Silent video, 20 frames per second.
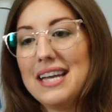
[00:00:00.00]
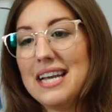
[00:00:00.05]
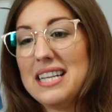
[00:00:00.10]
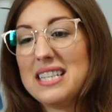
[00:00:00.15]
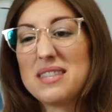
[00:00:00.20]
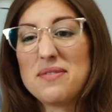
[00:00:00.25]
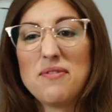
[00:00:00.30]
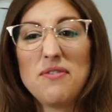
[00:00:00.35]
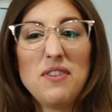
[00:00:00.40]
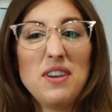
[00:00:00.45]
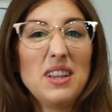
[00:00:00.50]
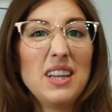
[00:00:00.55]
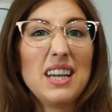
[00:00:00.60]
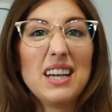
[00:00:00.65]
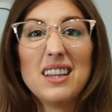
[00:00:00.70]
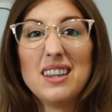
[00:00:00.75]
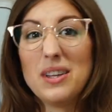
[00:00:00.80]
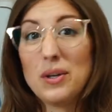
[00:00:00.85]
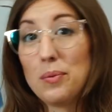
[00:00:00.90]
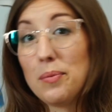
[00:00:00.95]
it's feeling a
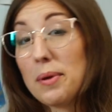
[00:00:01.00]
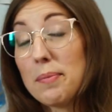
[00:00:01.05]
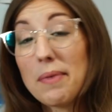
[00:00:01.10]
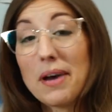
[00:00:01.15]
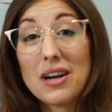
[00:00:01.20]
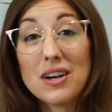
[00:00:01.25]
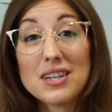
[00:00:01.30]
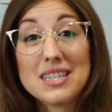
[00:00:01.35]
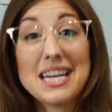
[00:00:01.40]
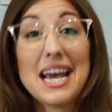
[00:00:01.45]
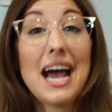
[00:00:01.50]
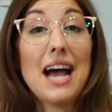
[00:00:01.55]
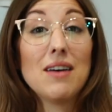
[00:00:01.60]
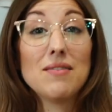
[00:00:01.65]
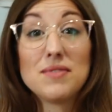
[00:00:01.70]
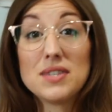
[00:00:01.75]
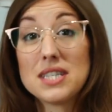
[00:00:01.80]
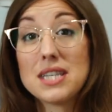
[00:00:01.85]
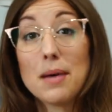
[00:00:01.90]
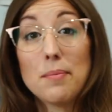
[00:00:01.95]
little bit better to have
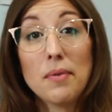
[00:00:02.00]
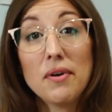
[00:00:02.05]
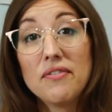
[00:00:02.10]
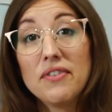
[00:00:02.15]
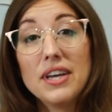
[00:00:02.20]
some of